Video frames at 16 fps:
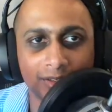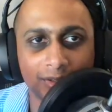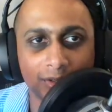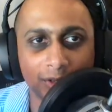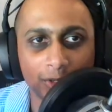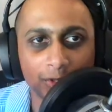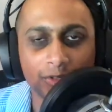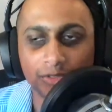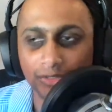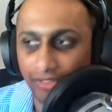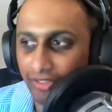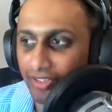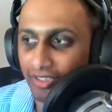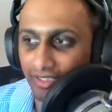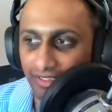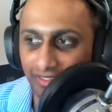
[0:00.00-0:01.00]
who you
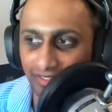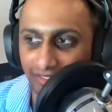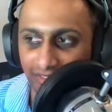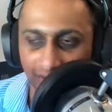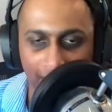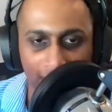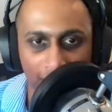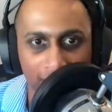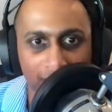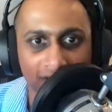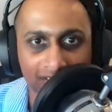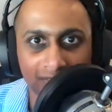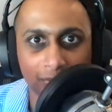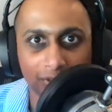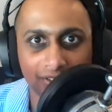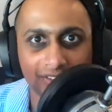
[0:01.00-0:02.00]
think is kind of
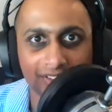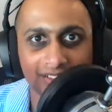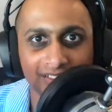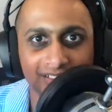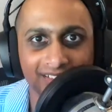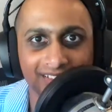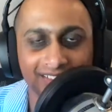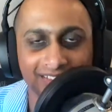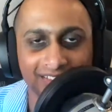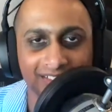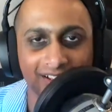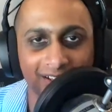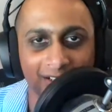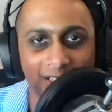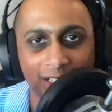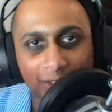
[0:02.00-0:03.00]
trustworthy to
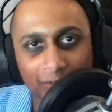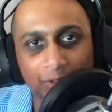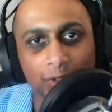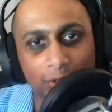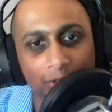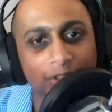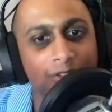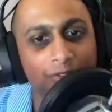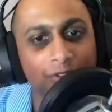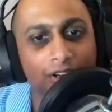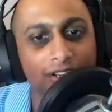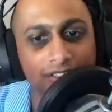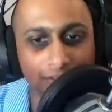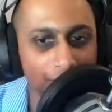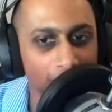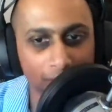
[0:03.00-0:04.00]
kind of give you good advice
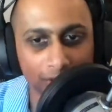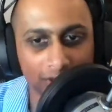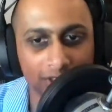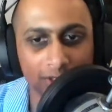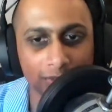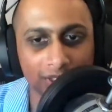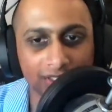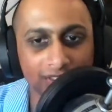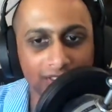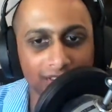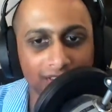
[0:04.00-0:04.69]
if you're a newbie,